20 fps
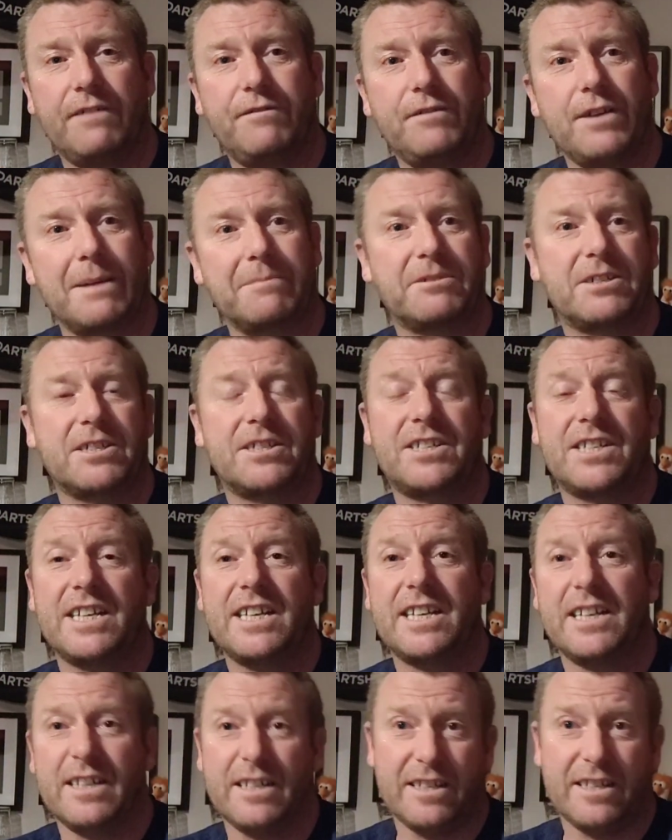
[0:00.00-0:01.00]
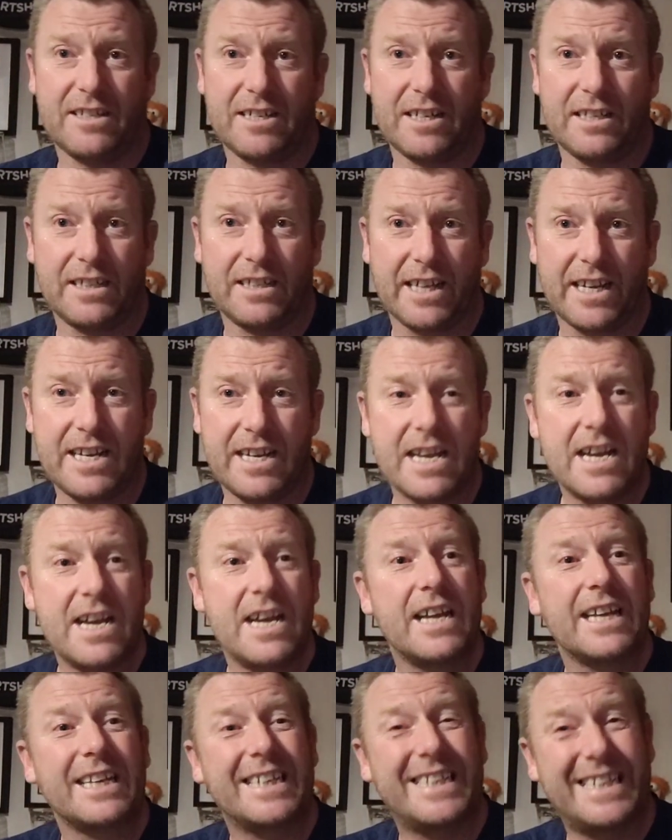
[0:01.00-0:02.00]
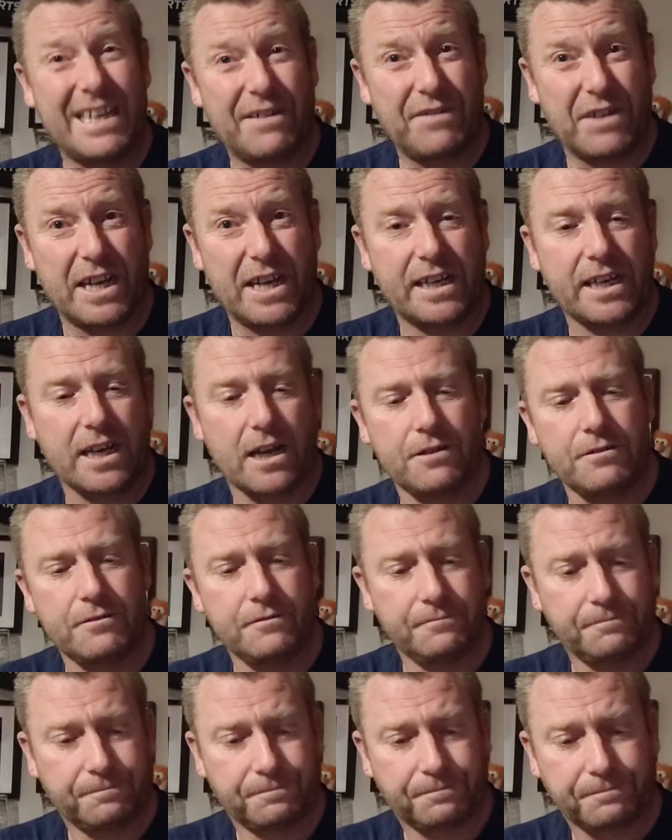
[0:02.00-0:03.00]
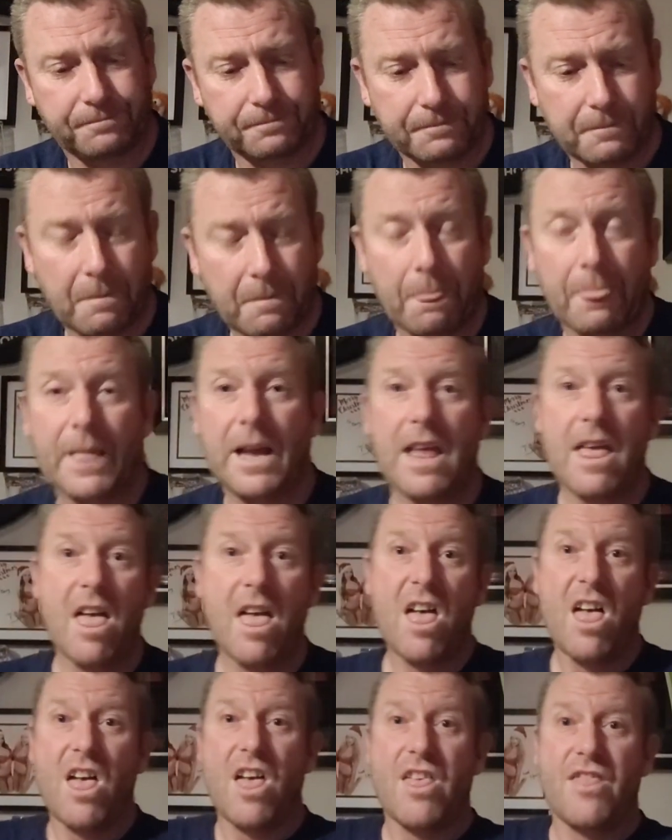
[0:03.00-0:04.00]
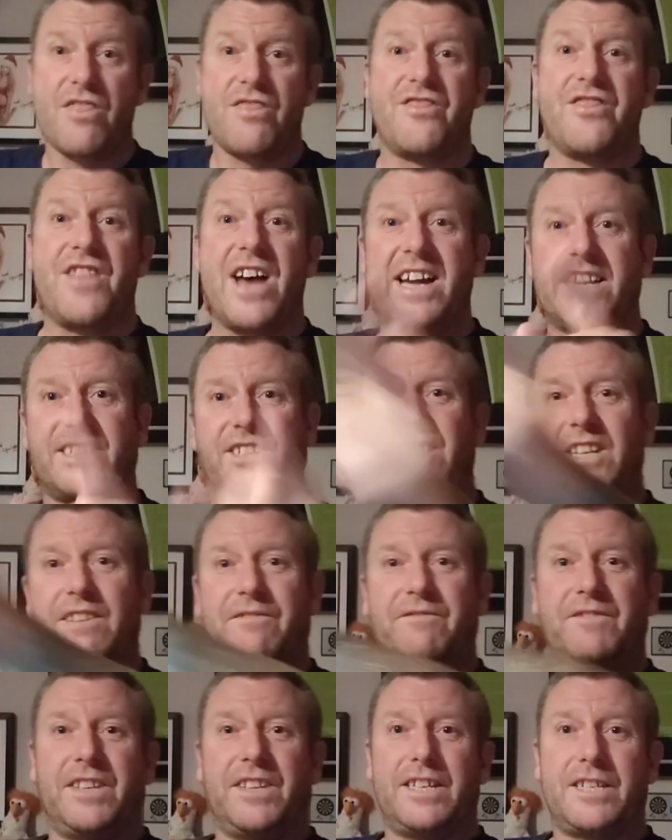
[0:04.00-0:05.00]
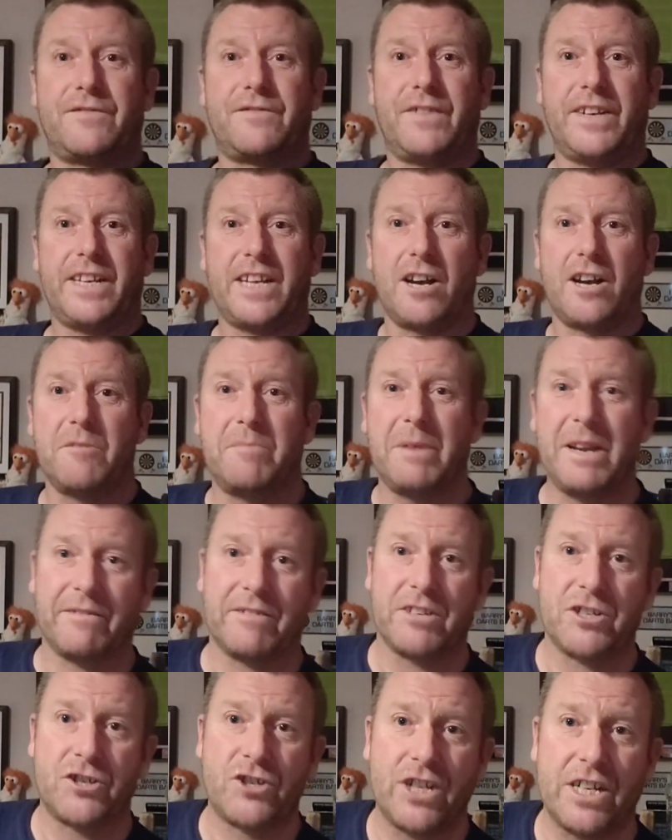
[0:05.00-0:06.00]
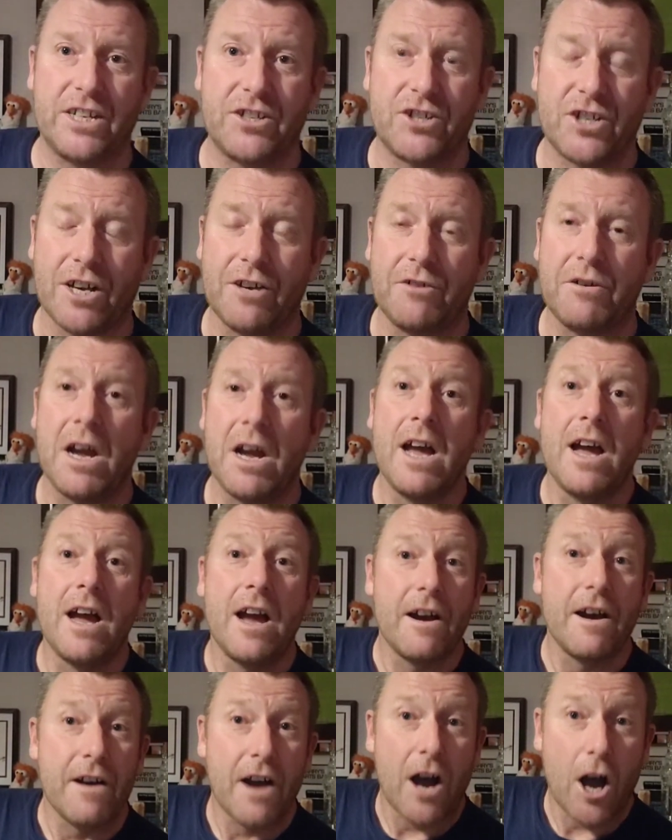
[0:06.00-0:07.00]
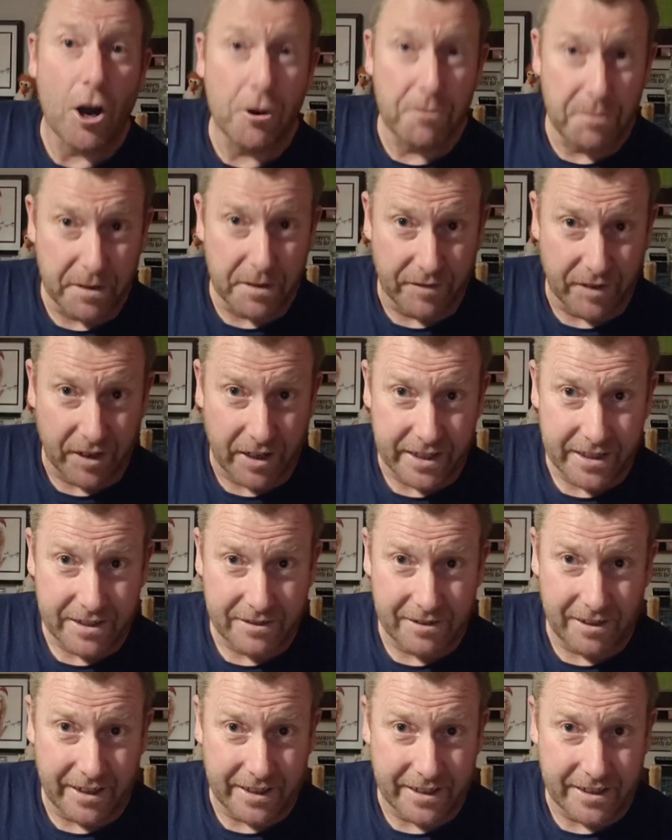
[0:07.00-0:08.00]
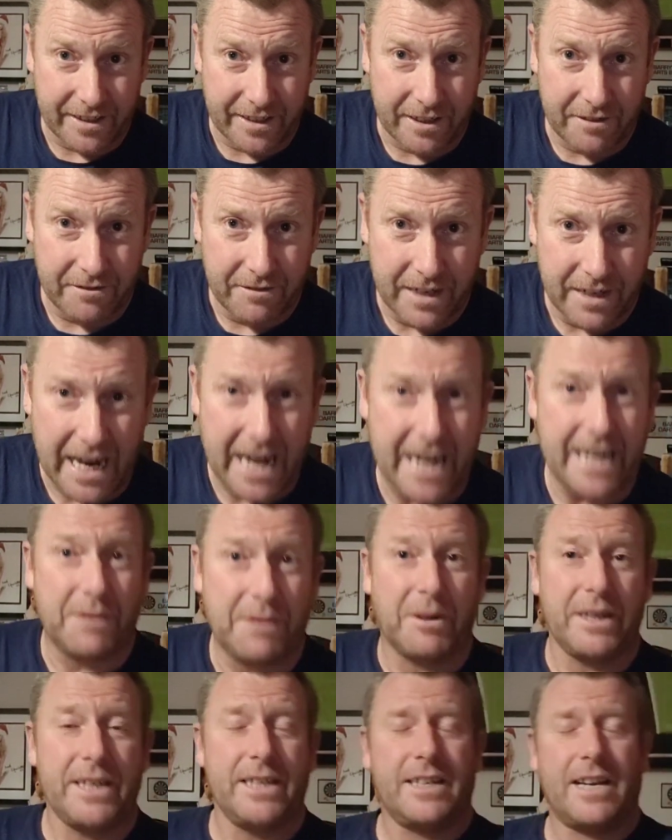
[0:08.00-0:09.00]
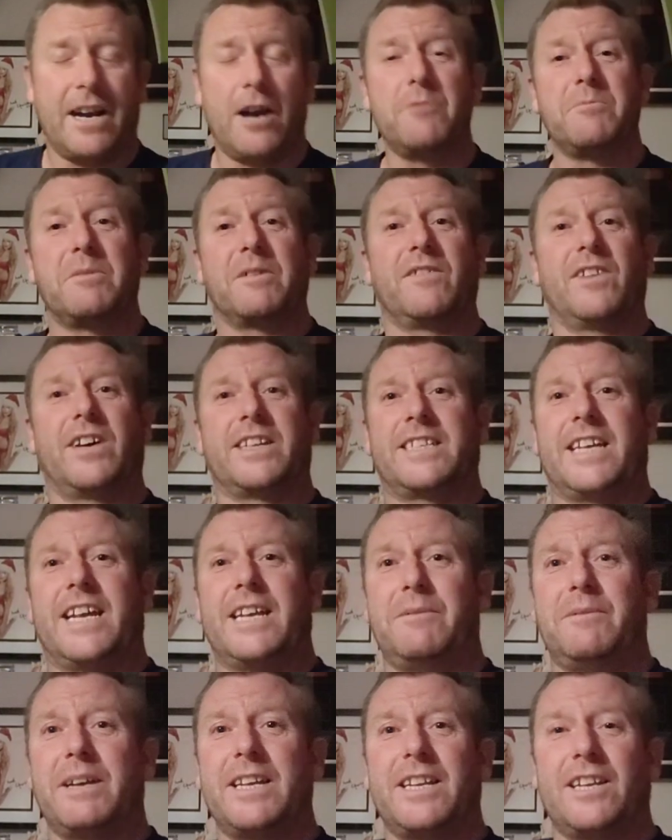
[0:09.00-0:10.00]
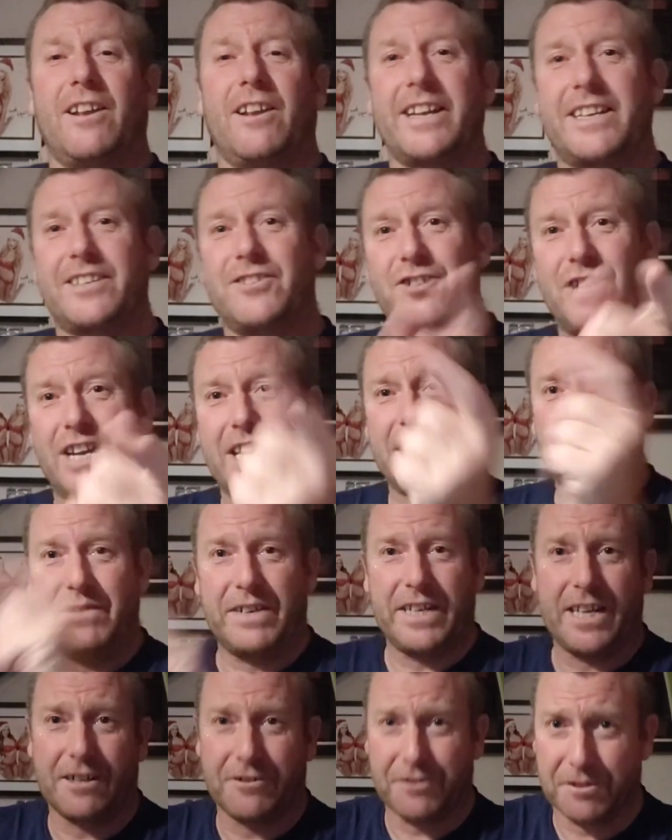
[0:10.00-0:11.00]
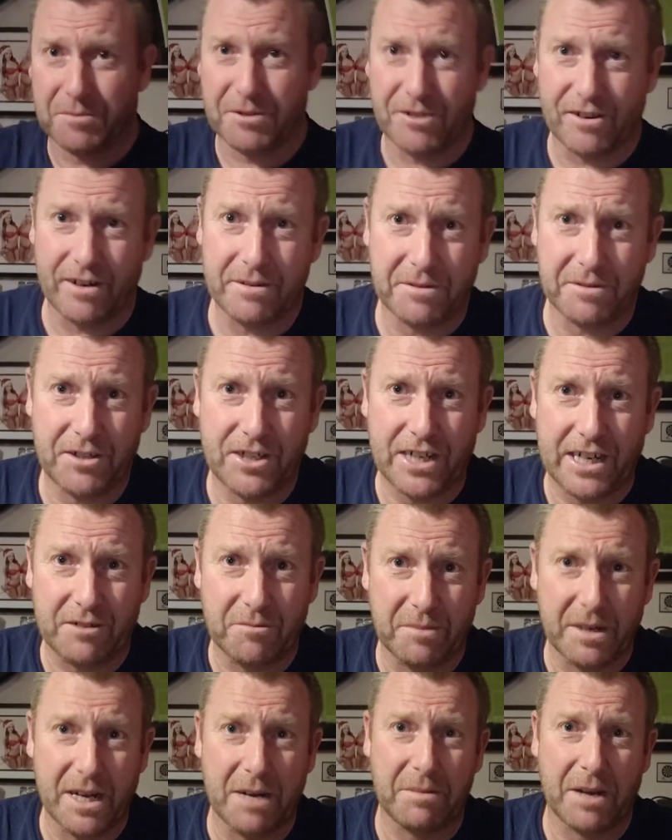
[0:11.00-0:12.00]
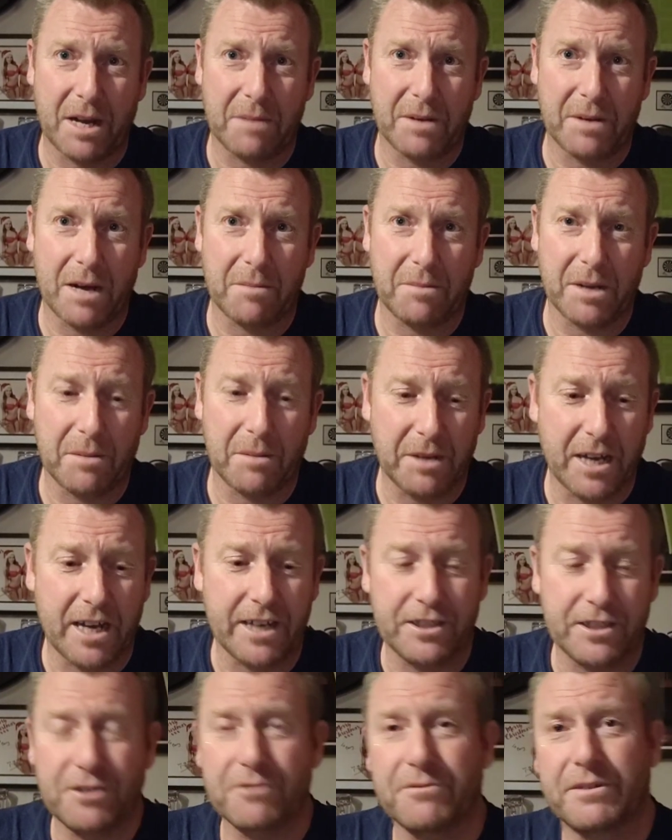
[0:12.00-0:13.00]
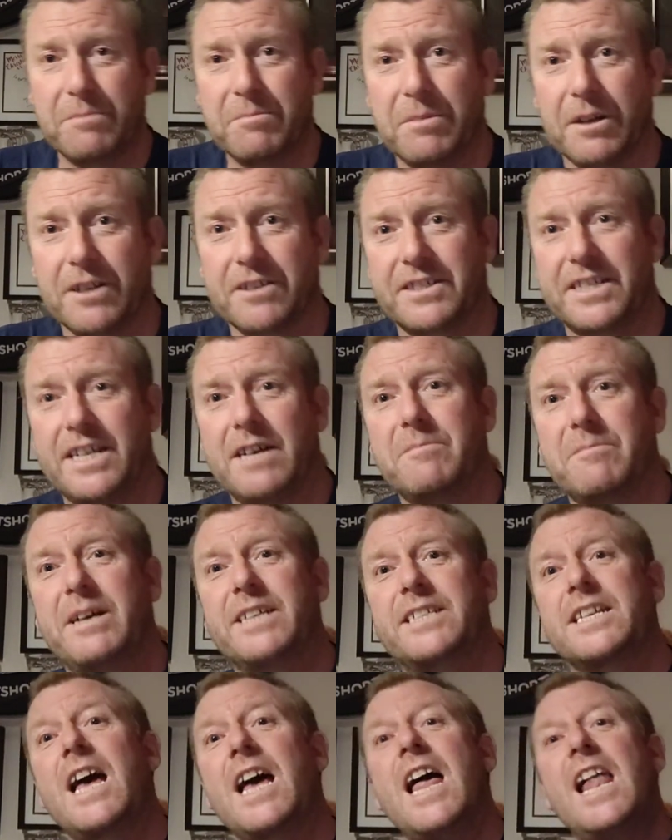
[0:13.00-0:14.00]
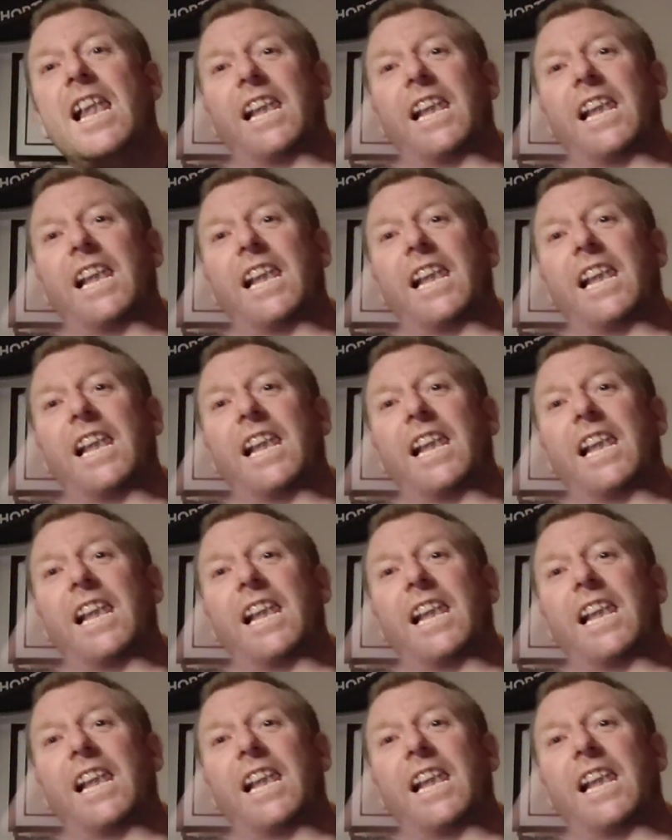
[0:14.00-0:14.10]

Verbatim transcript: If you happen to see it and it's in date, give it a go. That's it for this video. A bit of a shit show. Hope you've liked, it though. Anyway, hope you've liked it anyway. Like and share the video, subscribe to the channel, blah, blah, blah, blah, blah. You're talking bollocks now, Baz.